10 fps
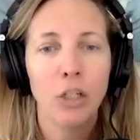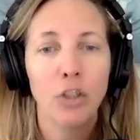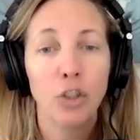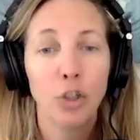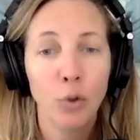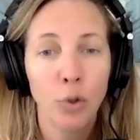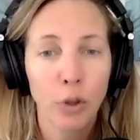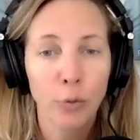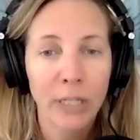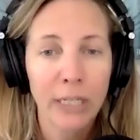2
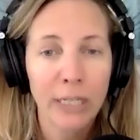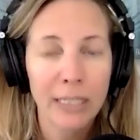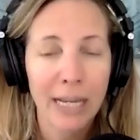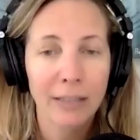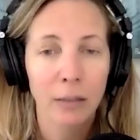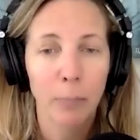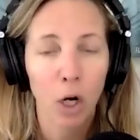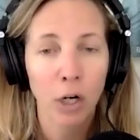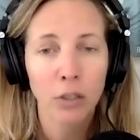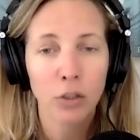to 3 days
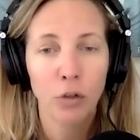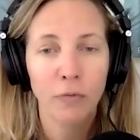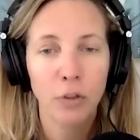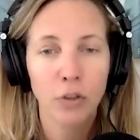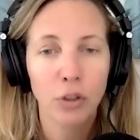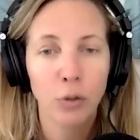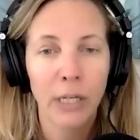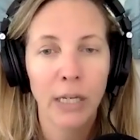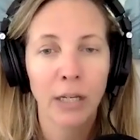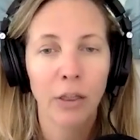apart. So if you're
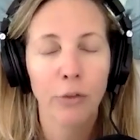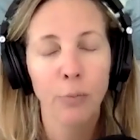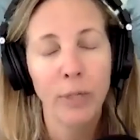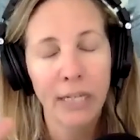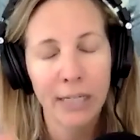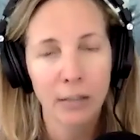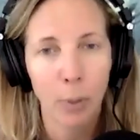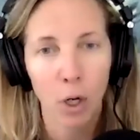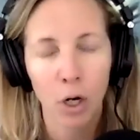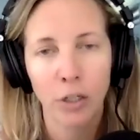doing 3 days
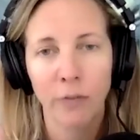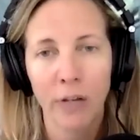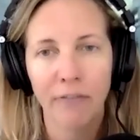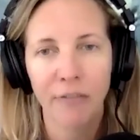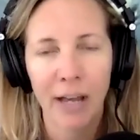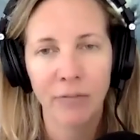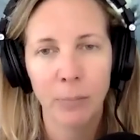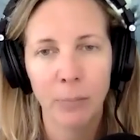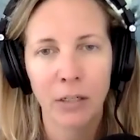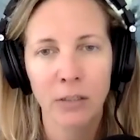apart and you've got 5
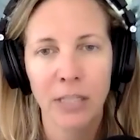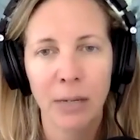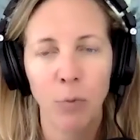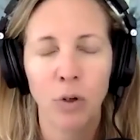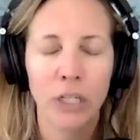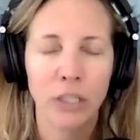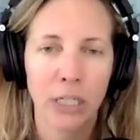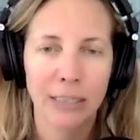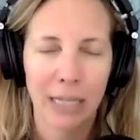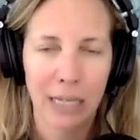emails, it's
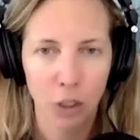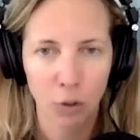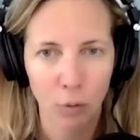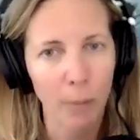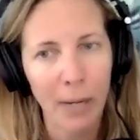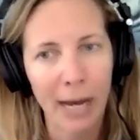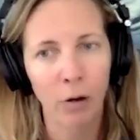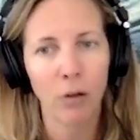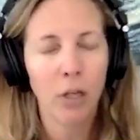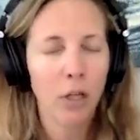going to take you
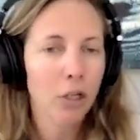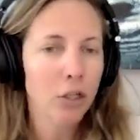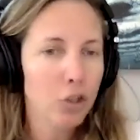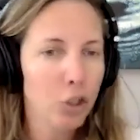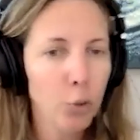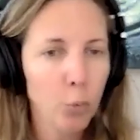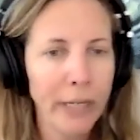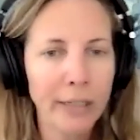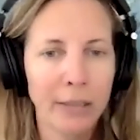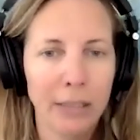about 2
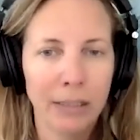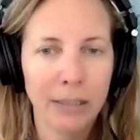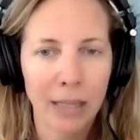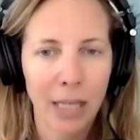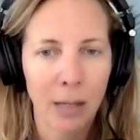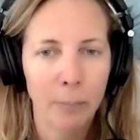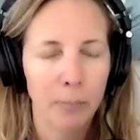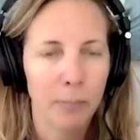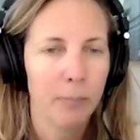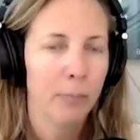weeks to send
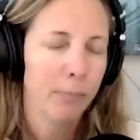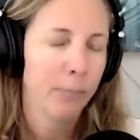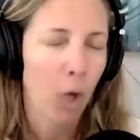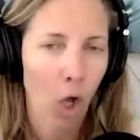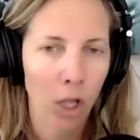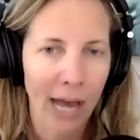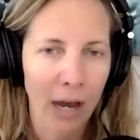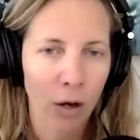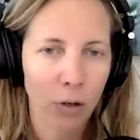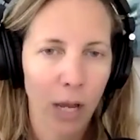them all
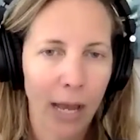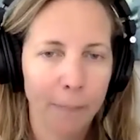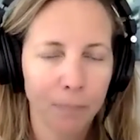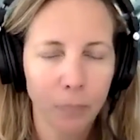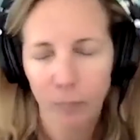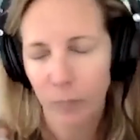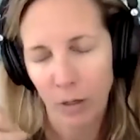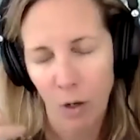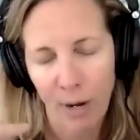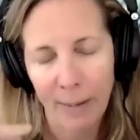out.
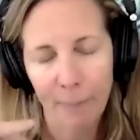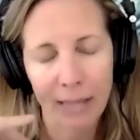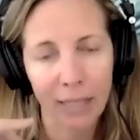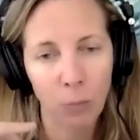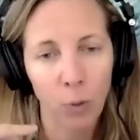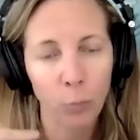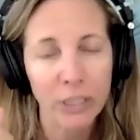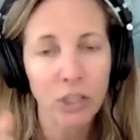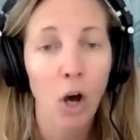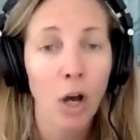All right. And then when we
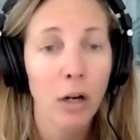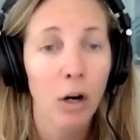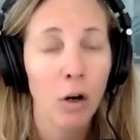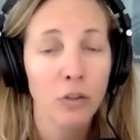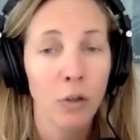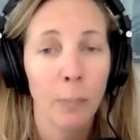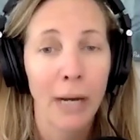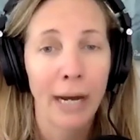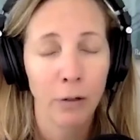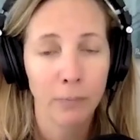talk also
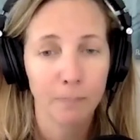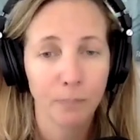about